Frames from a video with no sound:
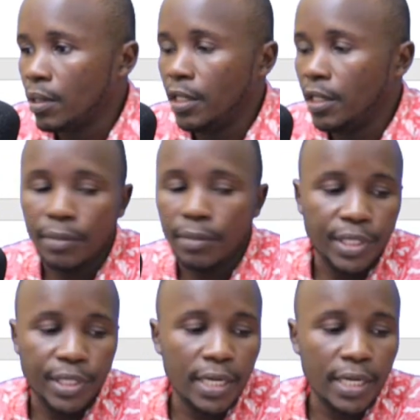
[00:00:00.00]
It
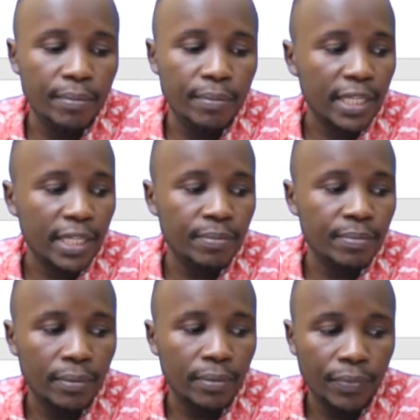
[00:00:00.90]
represents the
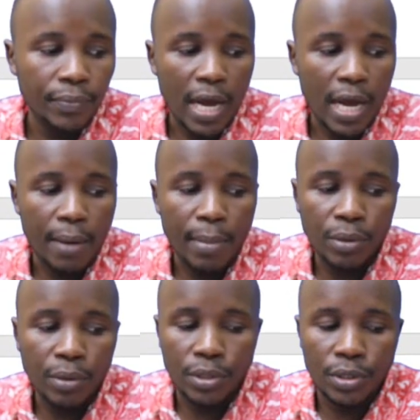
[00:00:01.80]
maximum
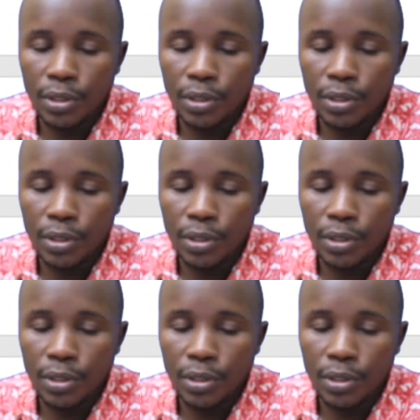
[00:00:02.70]
amount